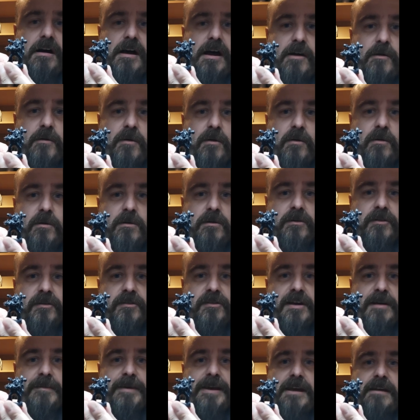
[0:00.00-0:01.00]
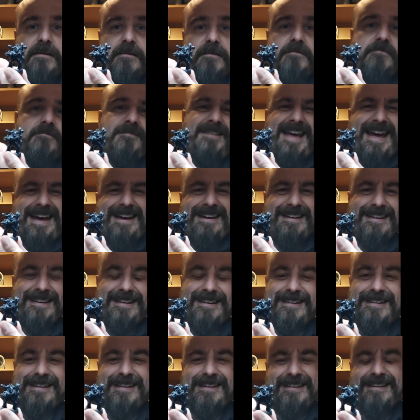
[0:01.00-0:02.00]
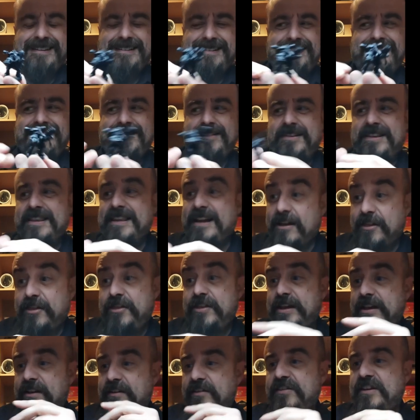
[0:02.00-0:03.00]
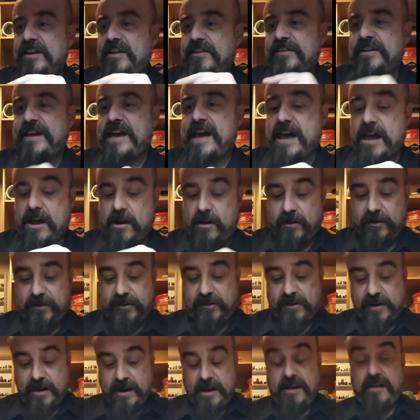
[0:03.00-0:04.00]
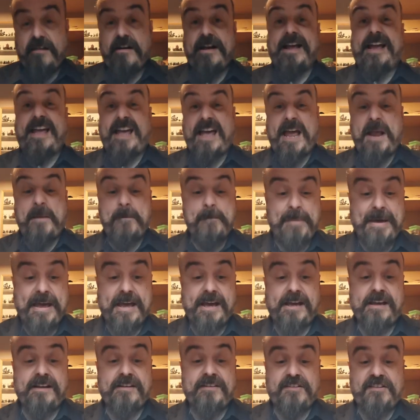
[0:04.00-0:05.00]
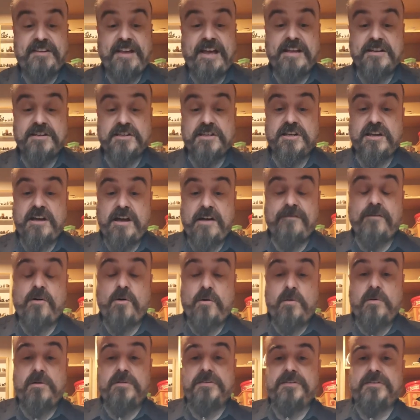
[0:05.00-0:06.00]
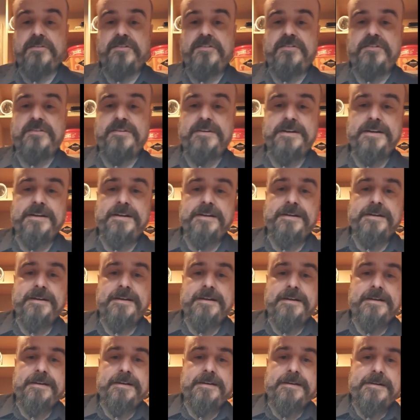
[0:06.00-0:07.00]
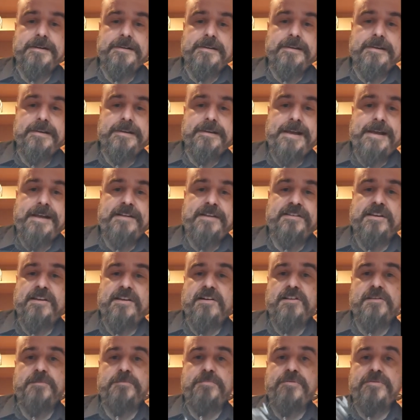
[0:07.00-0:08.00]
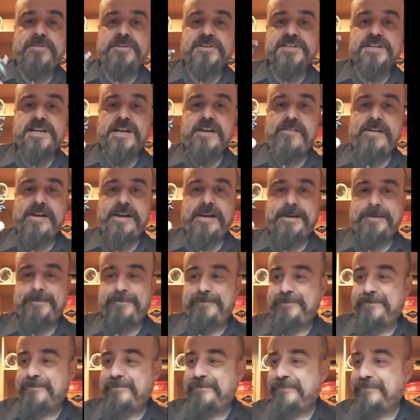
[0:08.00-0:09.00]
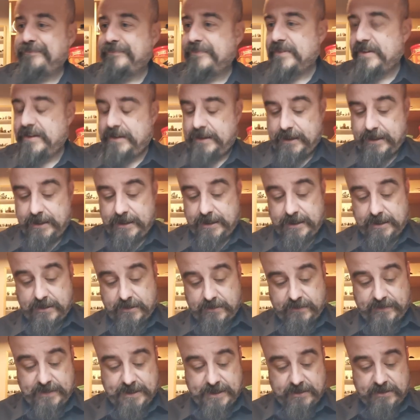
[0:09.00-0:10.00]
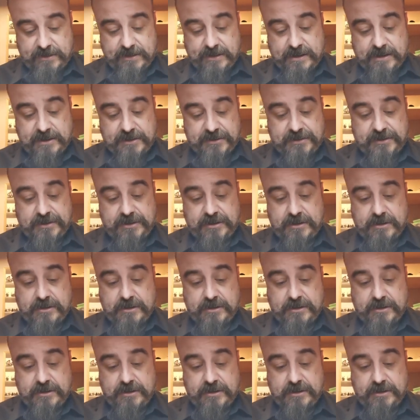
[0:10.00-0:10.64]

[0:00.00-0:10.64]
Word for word: goat horns. I mean, yeah. Nothing says chaos like a big set of horns. This guy's pretty generic. And we're down to the last